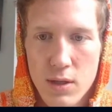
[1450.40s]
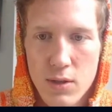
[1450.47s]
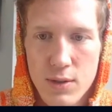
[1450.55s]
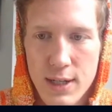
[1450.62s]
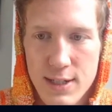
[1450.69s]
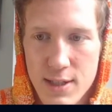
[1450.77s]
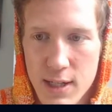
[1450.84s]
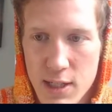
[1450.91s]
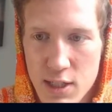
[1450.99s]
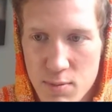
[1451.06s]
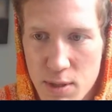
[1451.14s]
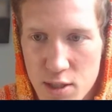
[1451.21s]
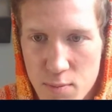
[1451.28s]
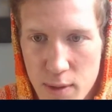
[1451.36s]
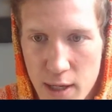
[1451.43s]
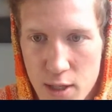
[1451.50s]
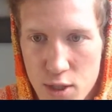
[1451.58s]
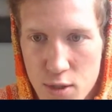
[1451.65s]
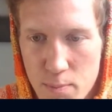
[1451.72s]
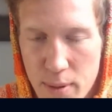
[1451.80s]
Do you guys think I speak
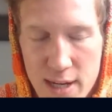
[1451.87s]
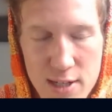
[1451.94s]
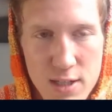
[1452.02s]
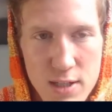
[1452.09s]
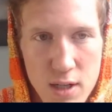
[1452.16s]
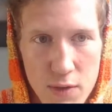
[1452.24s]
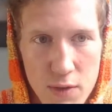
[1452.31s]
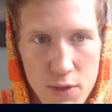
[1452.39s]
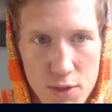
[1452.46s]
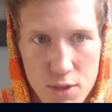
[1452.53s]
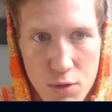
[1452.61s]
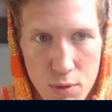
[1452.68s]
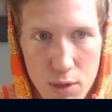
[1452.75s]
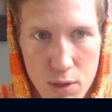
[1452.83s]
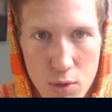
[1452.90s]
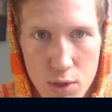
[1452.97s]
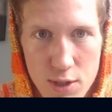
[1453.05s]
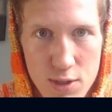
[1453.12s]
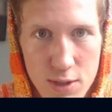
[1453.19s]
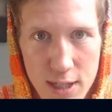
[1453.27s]
Spanish? Based on those three
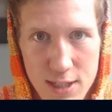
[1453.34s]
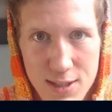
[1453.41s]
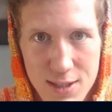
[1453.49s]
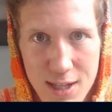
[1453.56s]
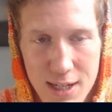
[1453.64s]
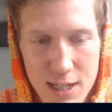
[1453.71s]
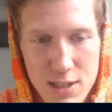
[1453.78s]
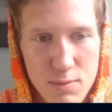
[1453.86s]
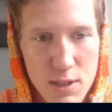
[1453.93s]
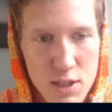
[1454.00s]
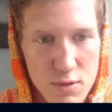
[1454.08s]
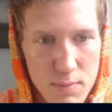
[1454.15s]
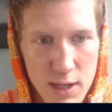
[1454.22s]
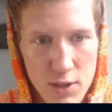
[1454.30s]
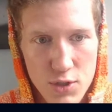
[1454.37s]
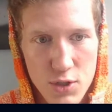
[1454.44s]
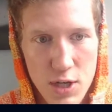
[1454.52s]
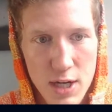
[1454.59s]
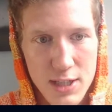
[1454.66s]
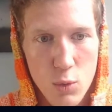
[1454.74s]
words, do you guys think I speak Spanish
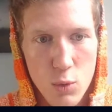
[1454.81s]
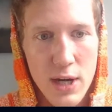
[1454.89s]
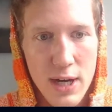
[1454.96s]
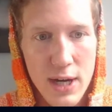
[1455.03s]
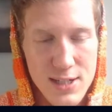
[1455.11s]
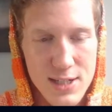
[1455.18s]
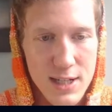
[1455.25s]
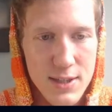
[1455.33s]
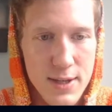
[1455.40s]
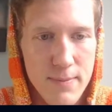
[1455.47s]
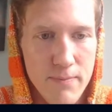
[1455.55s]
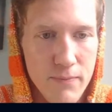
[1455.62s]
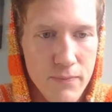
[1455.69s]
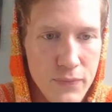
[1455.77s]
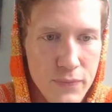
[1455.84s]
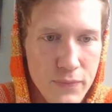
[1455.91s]
or not? The way I said them.